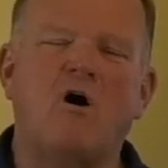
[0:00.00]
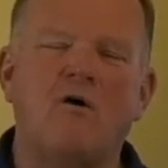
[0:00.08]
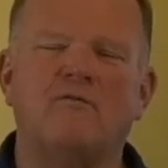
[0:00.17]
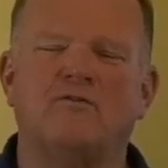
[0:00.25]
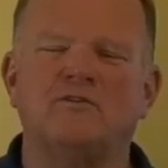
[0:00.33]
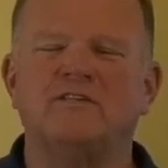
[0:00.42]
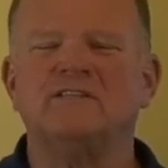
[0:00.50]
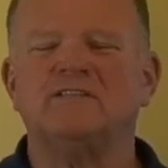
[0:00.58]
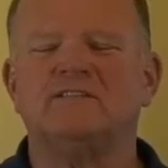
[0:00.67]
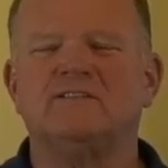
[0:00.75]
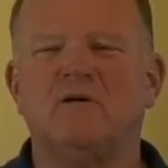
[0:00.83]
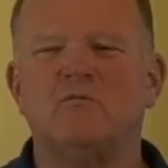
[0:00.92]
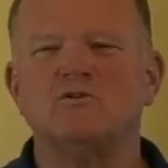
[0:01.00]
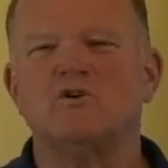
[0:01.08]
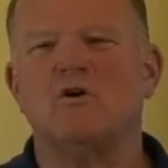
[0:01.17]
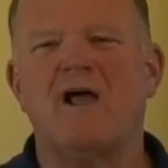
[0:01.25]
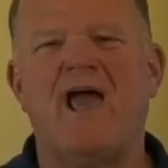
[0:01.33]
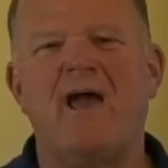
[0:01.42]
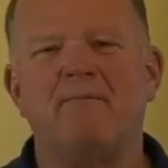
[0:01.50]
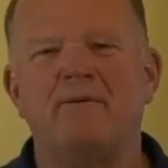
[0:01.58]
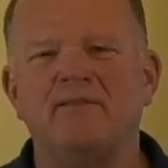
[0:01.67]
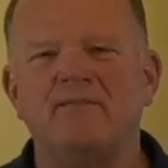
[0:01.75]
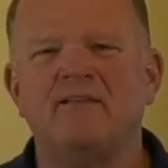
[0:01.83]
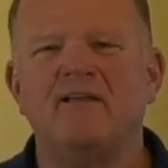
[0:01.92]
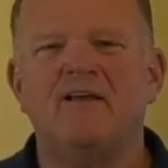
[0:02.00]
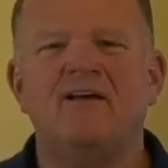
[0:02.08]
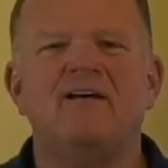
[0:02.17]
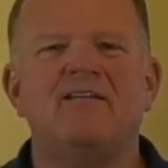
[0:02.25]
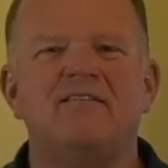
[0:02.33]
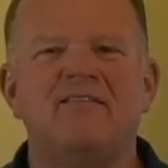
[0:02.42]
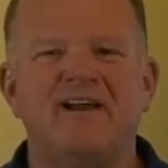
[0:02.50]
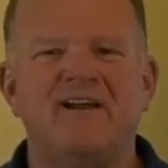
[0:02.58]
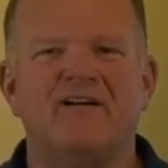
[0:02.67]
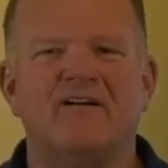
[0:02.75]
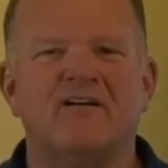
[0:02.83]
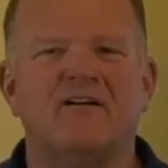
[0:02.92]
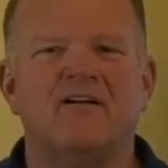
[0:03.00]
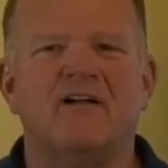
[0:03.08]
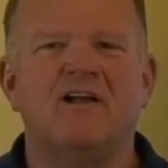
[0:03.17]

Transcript: awfulness that was going to happen there.